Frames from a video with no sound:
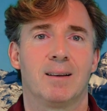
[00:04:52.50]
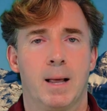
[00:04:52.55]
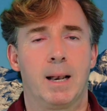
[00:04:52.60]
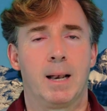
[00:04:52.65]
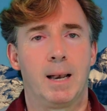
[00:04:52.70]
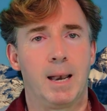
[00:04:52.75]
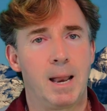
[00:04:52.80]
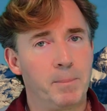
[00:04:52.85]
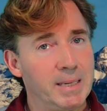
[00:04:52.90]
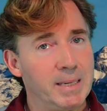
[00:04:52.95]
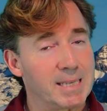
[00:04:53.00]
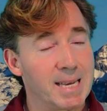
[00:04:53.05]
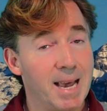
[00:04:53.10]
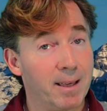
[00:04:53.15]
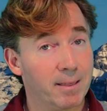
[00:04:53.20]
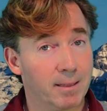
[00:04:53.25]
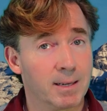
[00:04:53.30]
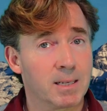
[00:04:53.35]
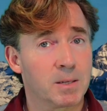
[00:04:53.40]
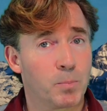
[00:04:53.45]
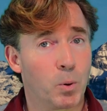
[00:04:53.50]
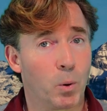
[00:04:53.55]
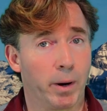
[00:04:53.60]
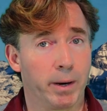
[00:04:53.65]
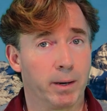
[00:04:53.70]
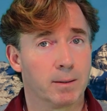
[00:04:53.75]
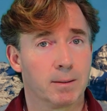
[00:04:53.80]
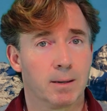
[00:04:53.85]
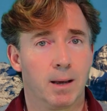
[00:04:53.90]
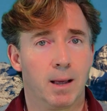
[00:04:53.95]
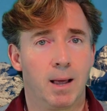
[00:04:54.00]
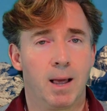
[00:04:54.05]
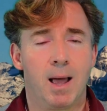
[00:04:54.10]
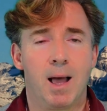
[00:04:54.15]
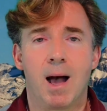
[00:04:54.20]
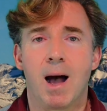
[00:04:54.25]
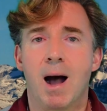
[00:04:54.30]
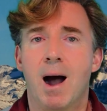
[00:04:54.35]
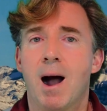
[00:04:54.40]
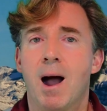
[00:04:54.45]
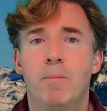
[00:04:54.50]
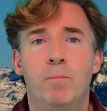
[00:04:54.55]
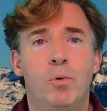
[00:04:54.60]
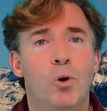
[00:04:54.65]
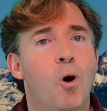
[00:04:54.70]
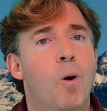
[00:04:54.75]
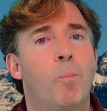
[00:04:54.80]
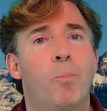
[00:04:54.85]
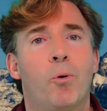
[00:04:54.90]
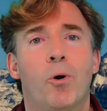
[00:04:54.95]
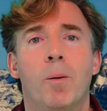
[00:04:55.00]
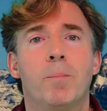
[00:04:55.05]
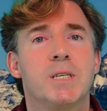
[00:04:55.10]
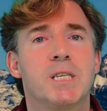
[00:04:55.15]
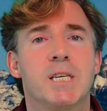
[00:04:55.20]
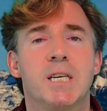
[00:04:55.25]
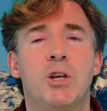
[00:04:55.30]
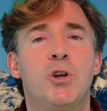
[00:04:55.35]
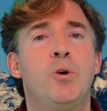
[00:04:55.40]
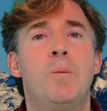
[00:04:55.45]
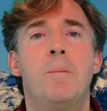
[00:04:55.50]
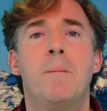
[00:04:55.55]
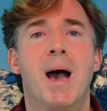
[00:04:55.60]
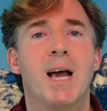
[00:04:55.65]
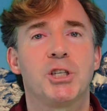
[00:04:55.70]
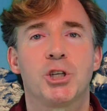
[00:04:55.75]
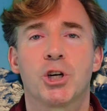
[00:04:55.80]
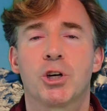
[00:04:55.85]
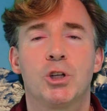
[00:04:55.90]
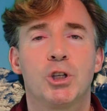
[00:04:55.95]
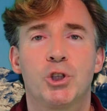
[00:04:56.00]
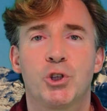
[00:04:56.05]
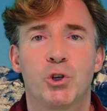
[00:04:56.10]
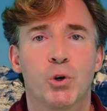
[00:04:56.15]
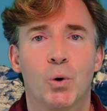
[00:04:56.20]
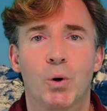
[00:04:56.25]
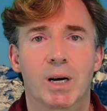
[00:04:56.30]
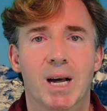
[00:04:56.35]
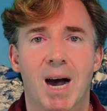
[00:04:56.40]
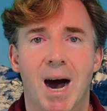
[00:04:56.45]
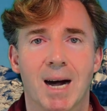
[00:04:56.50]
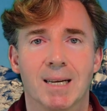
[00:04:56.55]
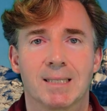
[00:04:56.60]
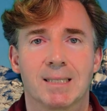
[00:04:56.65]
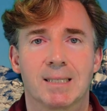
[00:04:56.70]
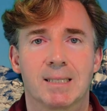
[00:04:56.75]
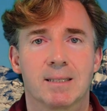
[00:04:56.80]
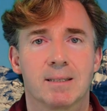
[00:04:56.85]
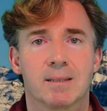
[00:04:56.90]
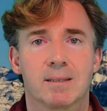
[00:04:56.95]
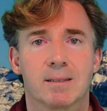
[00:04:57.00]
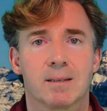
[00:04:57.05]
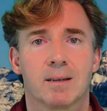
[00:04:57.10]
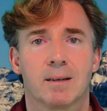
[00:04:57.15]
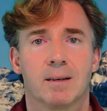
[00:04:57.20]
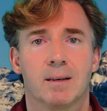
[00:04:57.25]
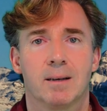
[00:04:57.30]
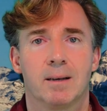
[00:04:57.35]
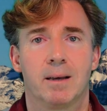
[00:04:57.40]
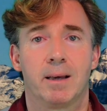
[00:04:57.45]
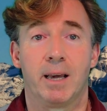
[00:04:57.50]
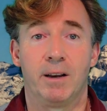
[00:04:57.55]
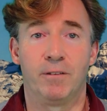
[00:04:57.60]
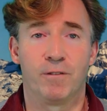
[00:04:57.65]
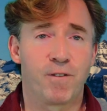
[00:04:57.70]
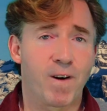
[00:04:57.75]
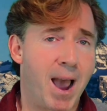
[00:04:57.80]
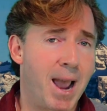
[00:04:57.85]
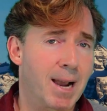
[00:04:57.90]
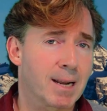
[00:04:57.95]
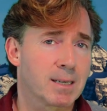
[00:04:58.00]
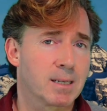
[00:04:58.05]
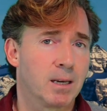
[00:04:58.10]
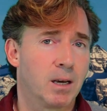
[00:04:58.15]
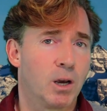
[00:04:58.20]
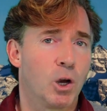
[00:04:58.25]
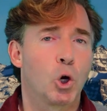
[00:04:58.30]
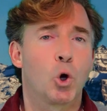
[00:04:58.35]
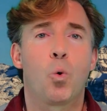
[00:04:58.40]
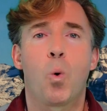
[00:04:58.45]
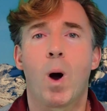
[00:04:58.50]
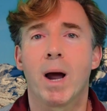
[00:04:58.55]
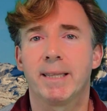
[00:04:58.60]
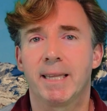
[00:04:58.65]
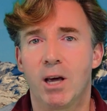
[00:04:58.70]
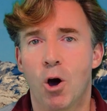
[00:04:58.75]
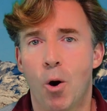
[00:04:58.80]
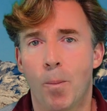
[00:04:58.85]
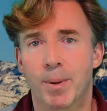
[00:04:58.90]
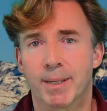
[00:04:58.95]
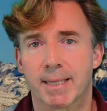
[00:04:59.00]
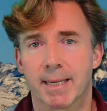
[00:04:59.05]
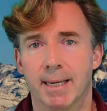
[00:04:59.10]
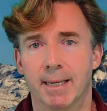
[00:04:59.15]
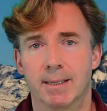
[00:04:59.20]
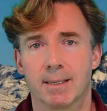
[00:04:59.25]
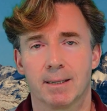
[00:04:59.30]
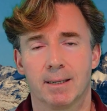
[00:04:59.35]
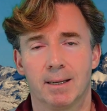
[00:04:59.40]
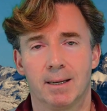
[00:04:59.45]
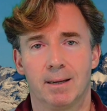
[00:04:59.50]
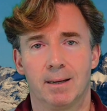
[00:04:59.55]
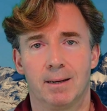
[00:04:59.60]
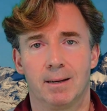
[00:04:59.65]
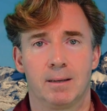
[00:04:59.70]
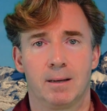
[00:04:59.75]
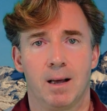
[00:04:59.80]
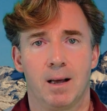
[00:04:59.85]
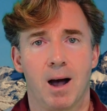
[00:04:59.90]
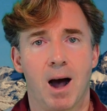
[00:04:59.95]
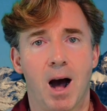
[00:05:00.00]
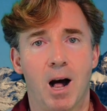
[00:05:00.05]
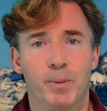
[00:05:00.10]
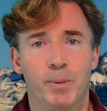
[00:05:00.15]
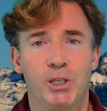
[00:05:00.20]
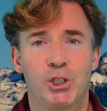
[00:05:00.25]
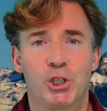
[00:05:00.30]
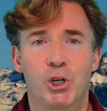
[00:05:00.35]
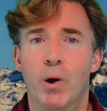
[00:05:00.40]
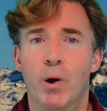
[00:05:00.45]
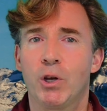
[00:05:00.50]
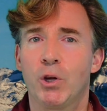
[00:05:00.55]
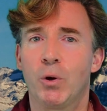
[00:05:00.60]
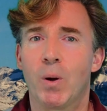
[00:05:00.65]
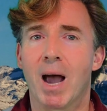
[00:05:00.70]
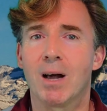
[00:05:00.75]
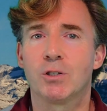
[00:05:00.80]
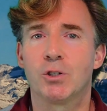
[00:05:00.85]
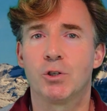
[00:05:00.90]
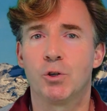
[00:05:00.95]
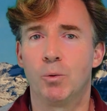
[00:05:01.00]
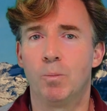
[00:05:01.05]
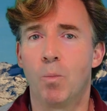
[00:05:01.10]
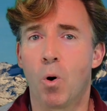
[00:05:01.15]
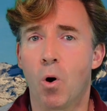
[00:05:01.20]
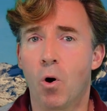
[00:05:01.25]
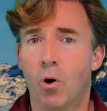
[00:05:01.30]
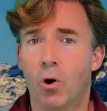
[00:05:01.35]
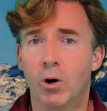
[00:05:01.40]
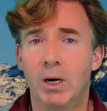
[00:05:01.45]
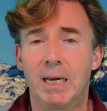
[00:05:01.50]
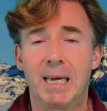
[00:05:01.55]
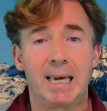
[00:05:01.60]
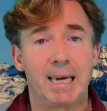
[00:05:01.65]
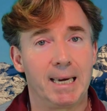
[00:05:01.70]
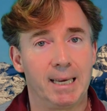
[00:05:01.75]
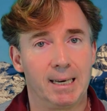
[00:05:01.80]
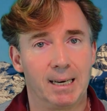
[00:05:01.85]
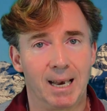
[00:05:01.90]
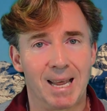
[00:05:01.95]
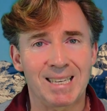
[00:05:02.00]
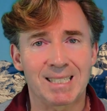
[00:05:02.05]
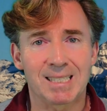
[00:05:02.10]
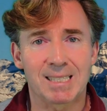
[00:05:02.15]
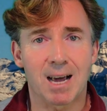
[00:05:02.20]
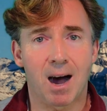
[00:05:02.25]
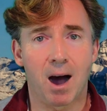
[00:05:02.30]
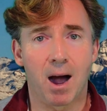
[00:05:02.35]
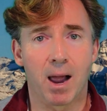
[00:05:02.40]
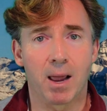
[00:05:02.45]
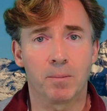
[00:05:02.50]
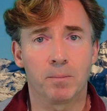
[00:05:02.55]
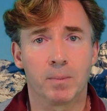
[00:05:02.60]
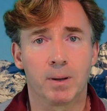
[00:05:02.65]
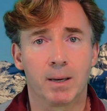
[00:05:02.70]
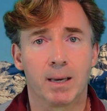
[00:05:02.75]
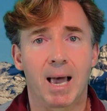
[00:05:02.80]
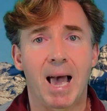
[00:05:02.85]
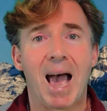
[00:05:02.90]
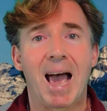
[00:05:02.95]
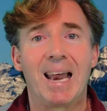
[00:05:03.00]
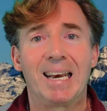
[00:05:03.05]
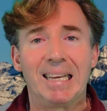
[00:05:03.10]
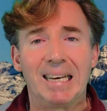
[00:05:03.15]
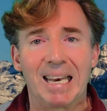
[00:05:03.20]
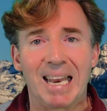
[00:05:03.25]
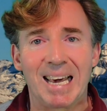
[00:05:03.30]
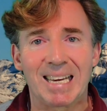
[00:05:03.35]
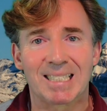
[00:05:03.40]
Let me say at this point, I'm not promising you magical shortcuts. In fact, quite the opposite. I'll be showing you how to do more in less time and in less